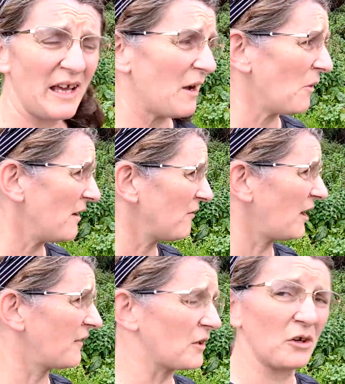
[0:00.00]
Now I've
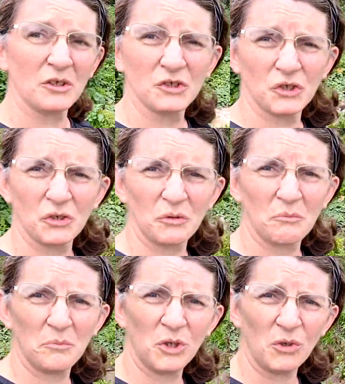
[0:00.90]
either got to
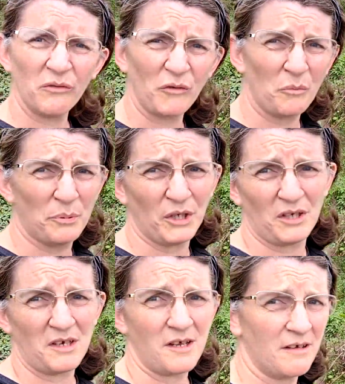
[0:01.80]
move or
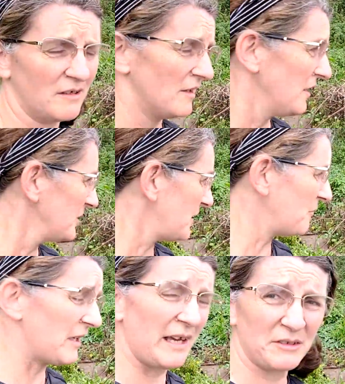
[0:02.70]
burn
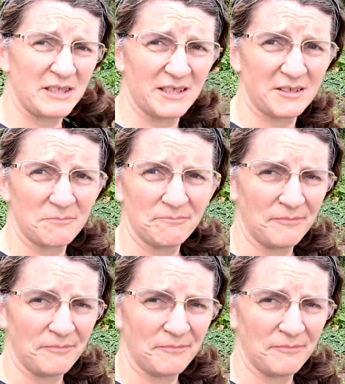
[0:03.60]
somebody else's